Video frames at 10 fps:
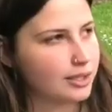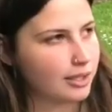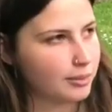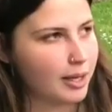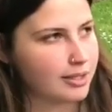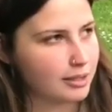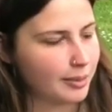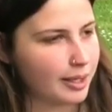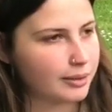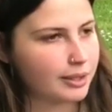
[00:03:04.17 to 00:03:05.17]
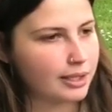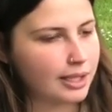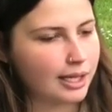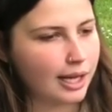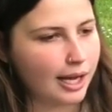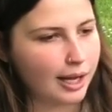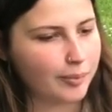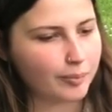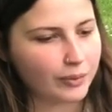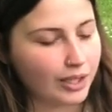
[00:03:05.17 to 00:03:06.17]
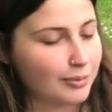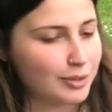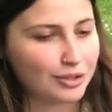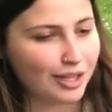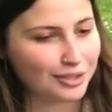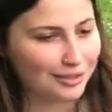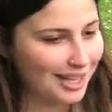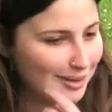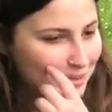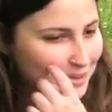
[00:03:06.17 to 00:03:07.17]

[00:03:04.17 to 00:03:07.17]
to the other person about. And I've been trying to write happy